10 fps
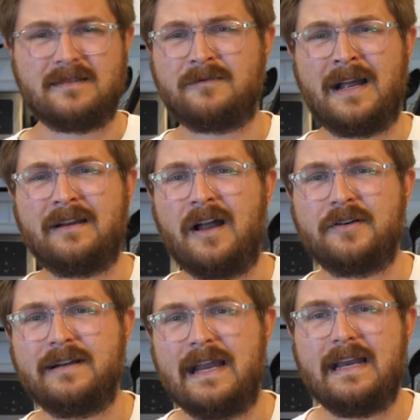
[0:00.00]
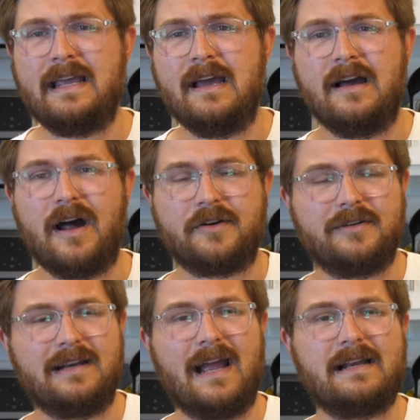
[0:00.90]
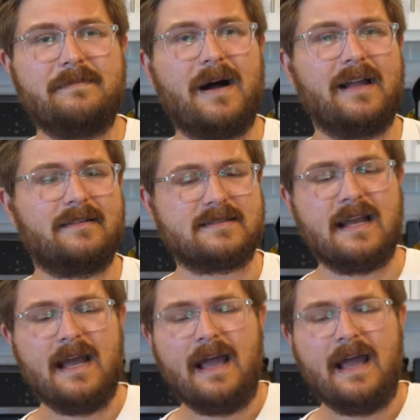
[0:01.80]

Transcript: around 180, 190 miles.